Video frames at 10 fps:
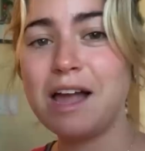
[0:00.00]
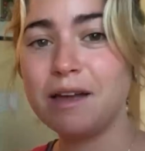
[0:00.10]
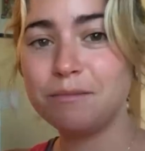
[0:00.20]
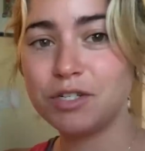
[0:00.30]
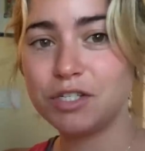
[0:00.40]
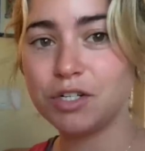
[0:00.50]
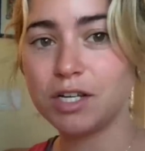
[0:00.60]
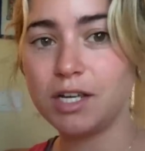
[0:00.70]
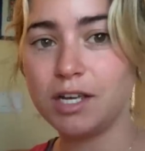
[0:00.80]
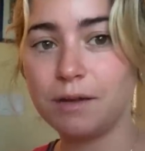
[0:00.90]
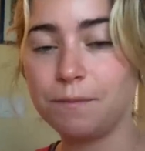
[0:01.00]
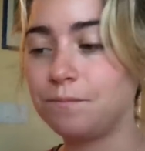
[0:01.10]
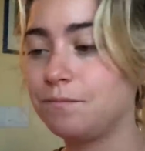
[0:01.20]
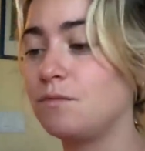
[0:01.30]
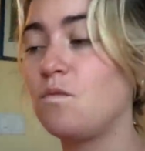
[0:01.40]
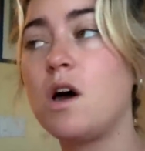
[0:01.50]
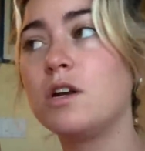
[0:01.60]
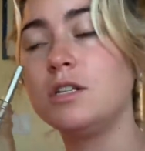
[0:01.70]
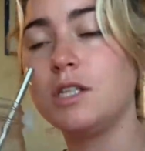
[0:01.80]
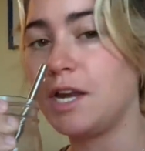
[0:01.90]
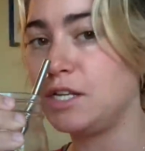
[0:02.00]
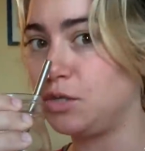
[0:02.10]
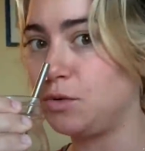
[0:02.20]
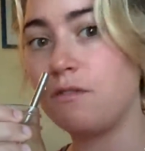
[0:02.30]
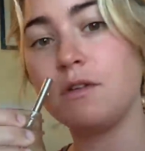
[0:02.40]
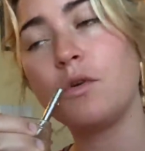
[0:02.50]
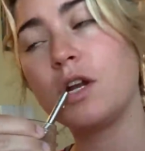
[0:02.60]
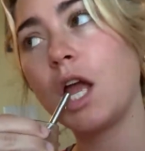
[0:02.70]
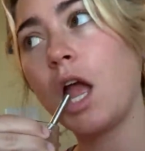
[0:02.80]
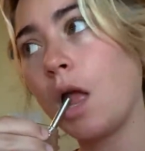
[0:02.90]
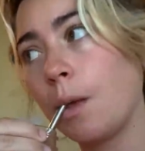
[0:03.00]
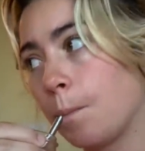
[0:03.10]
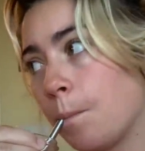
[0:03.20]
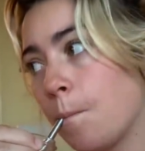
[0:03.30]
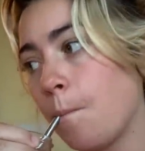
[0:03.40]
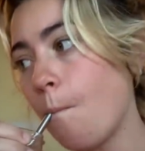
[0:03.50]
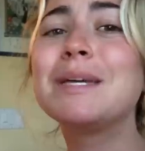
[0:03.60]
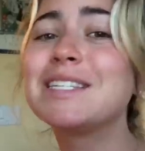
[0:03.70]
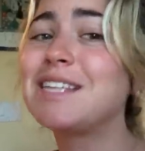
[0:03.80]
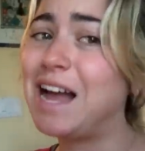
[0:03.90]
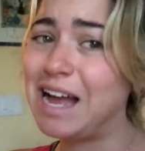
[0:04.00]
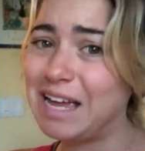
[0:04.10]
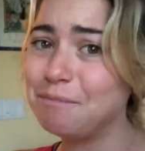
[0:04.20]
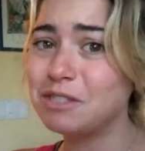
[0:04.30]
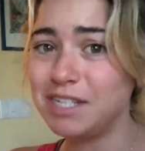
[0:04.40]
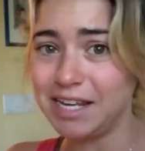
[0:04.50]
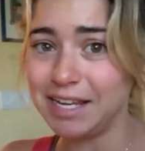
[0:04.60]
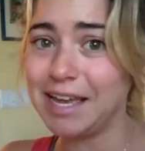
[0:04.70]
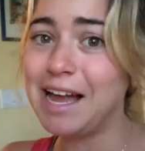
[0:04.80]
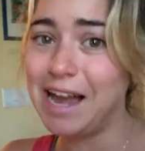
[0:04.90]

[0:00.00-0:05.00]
I am just drinking water like I do every morning because I am staying